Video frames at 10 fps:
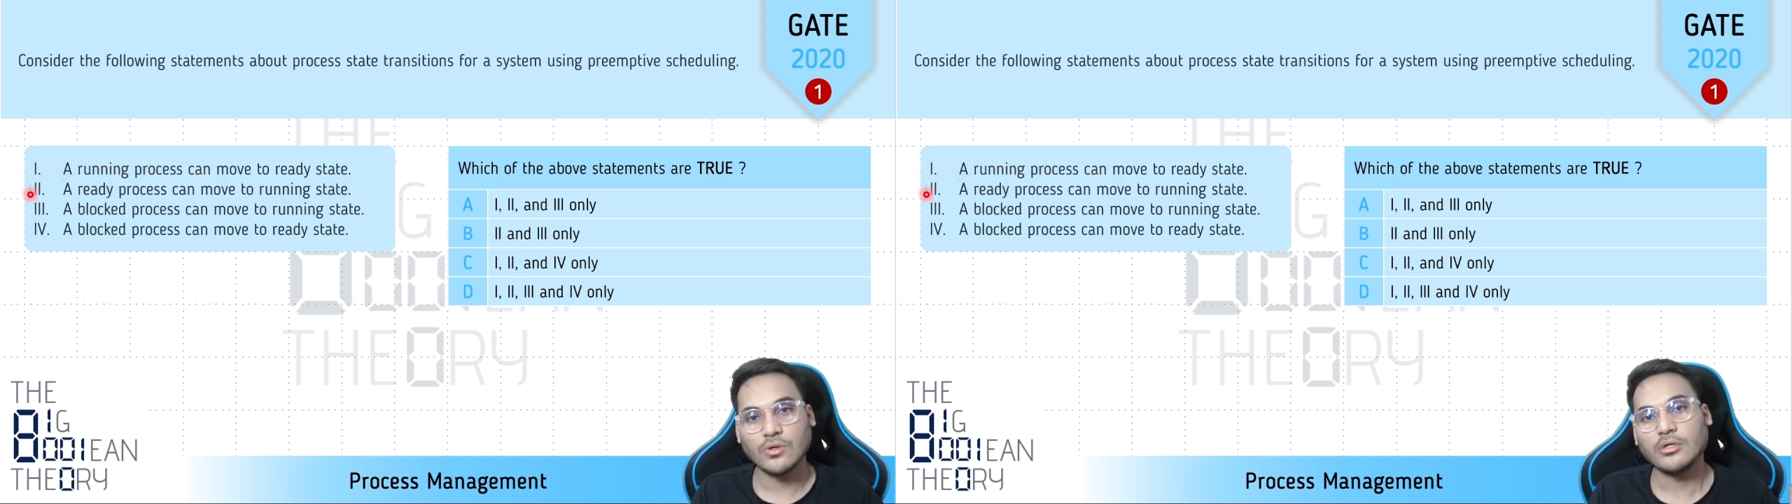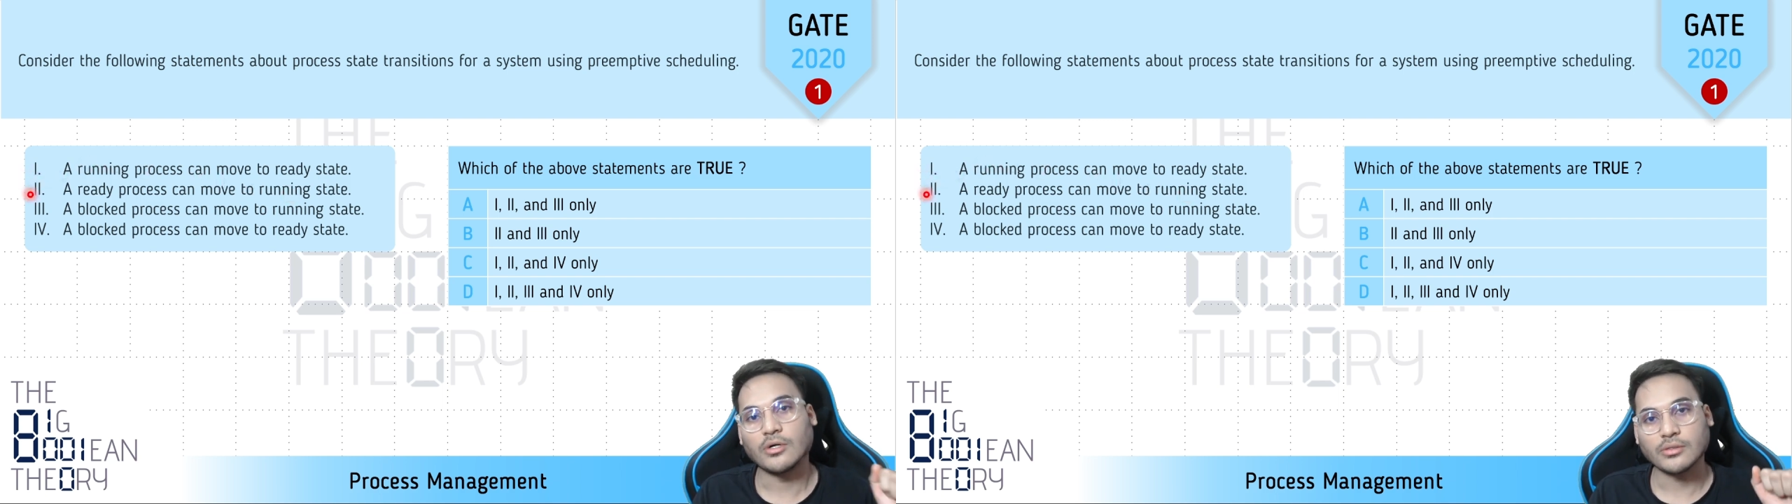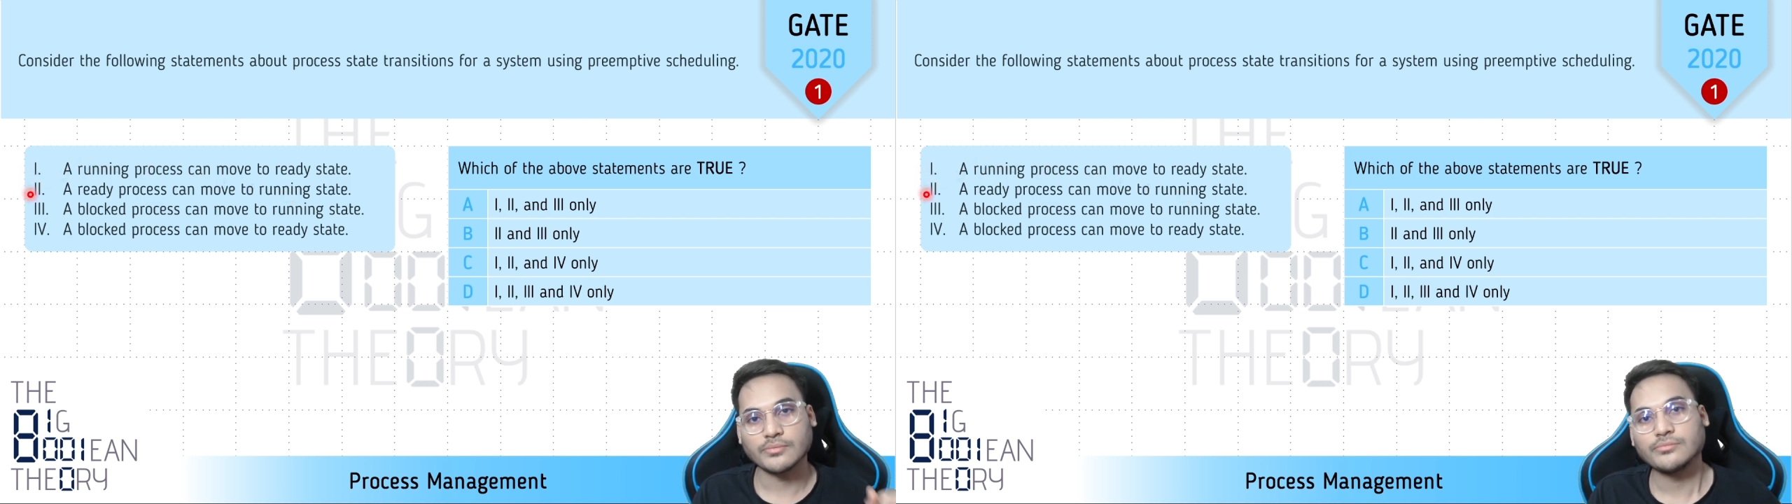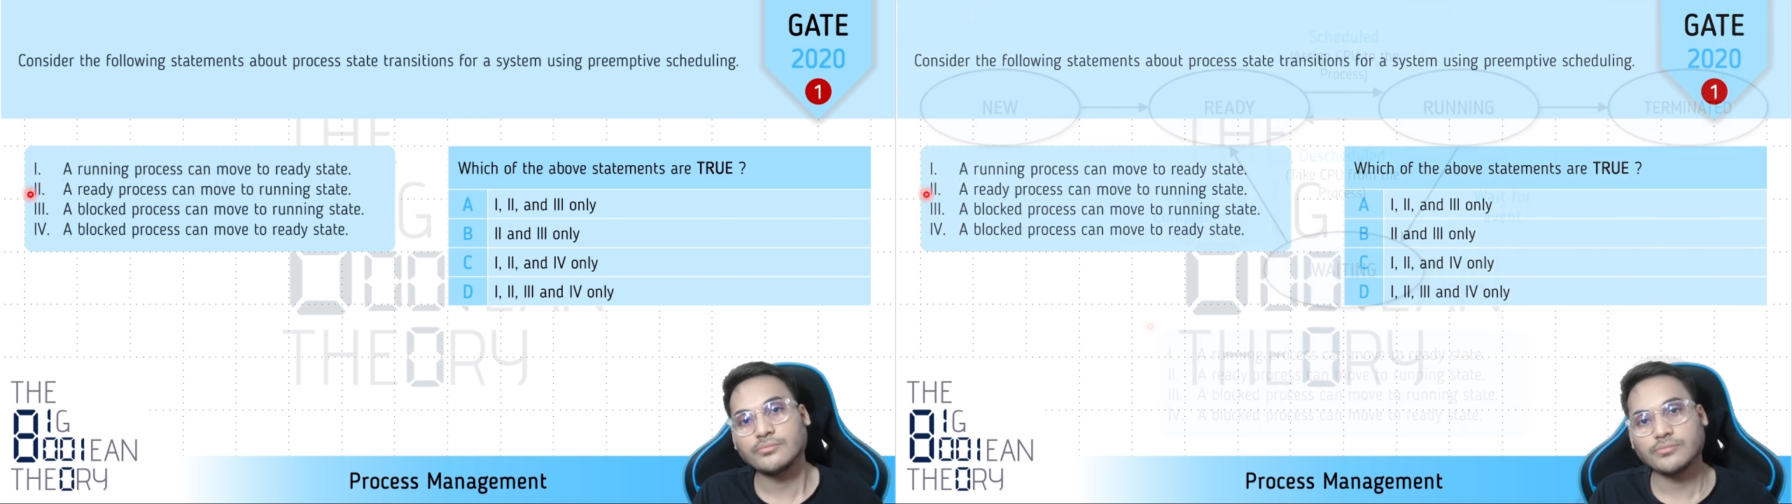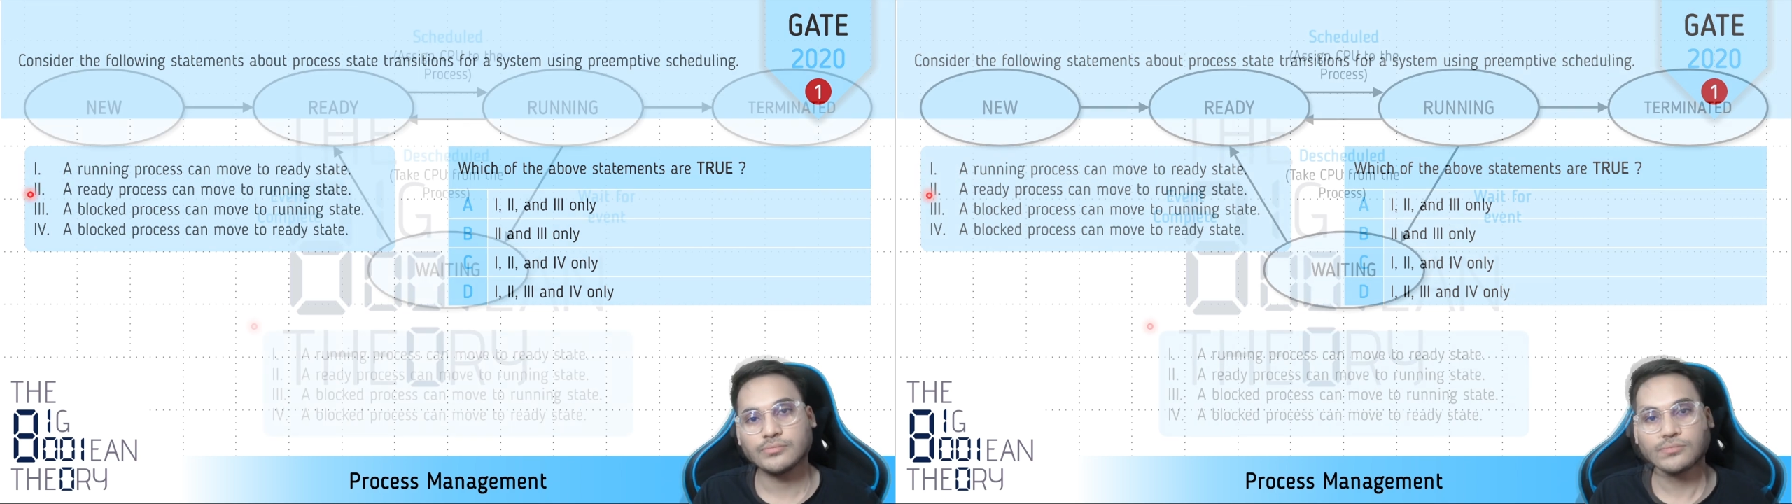not.
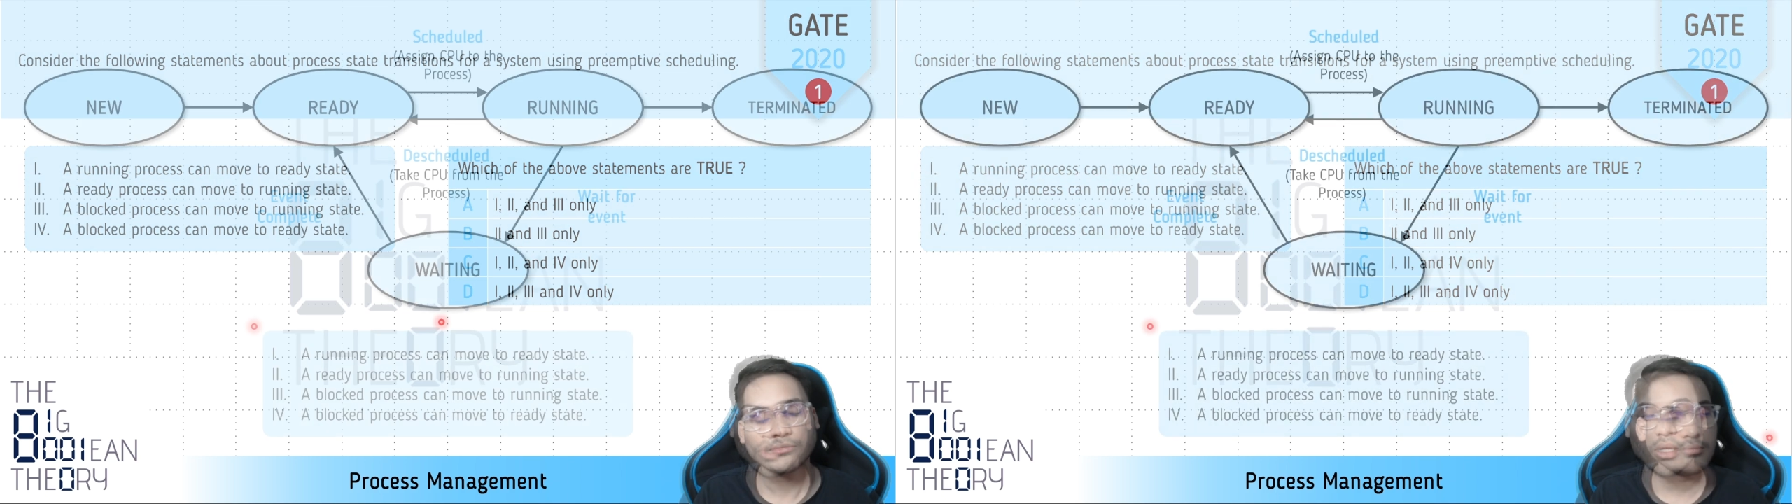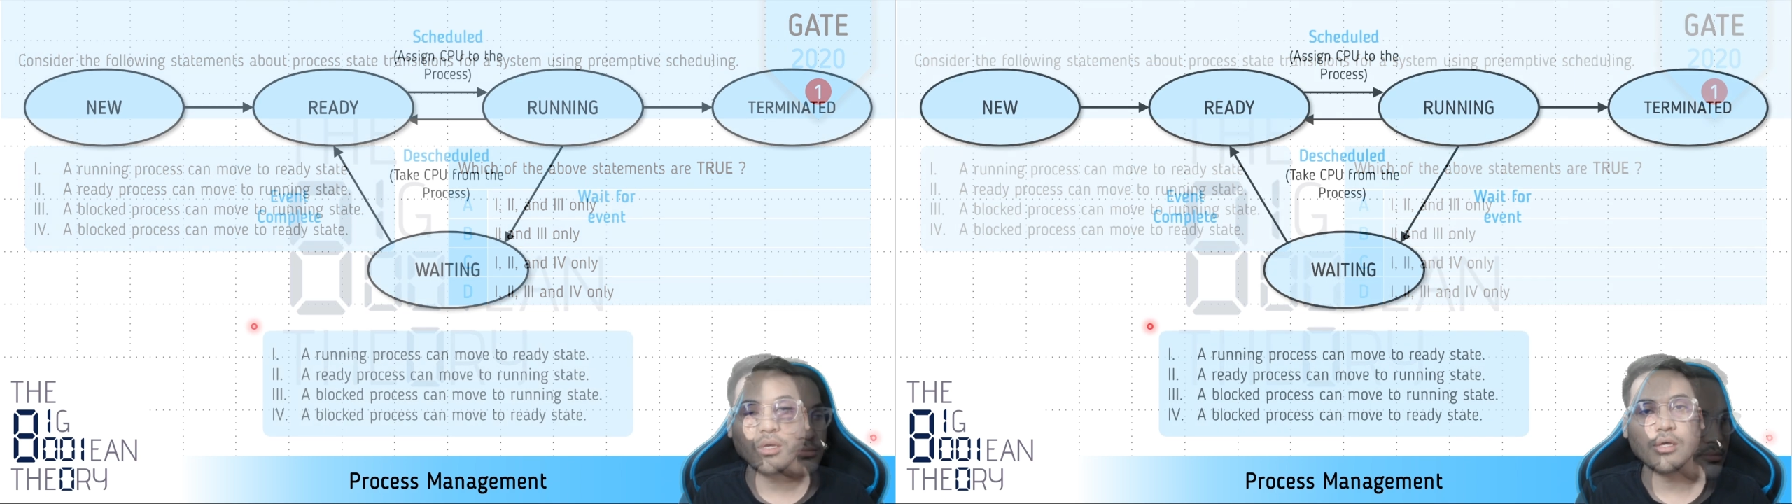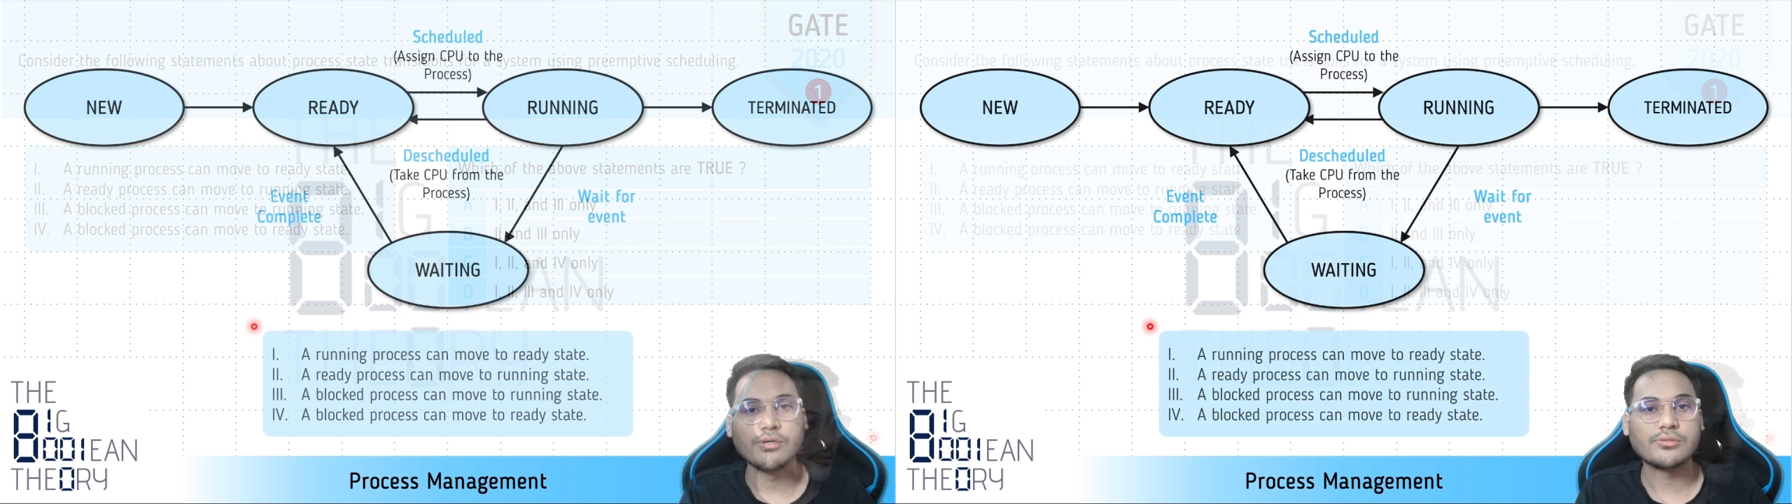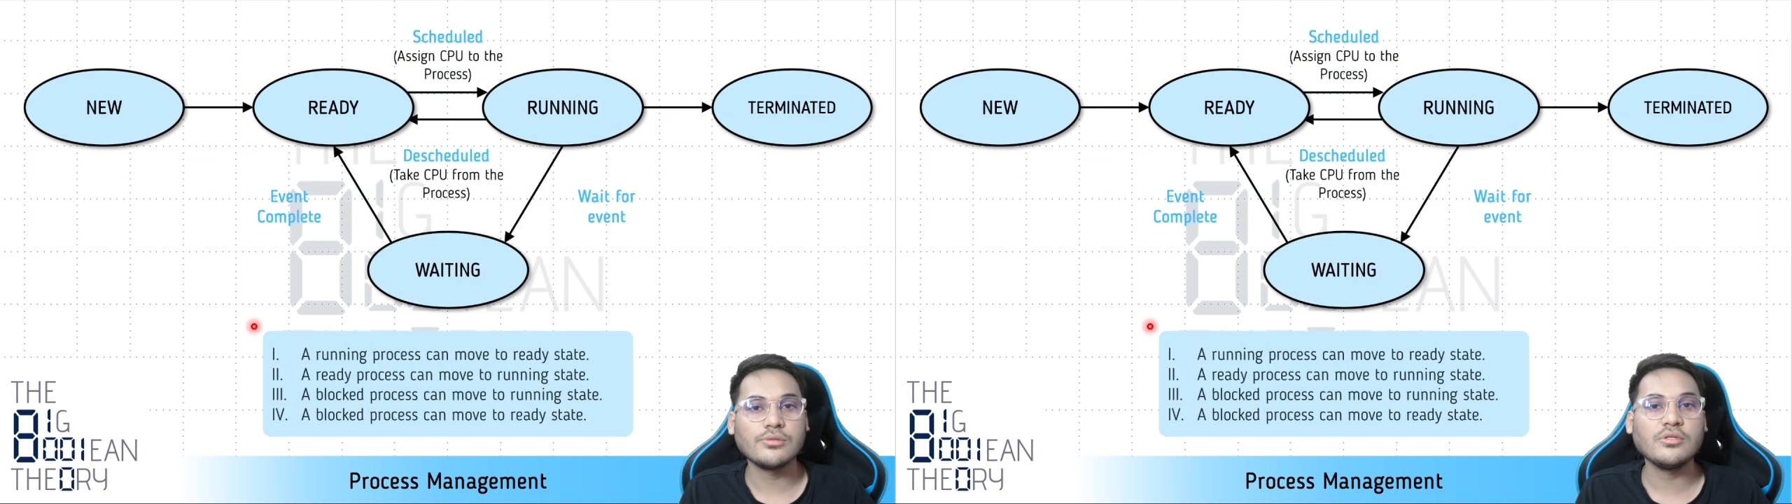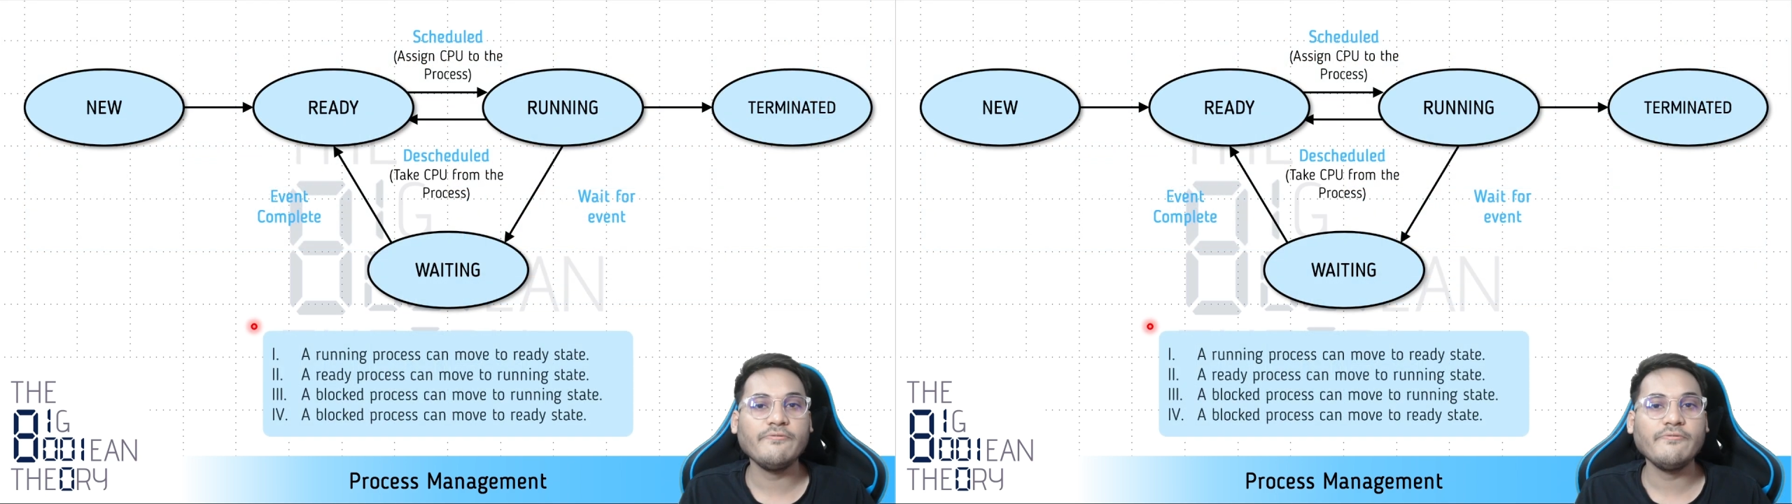So the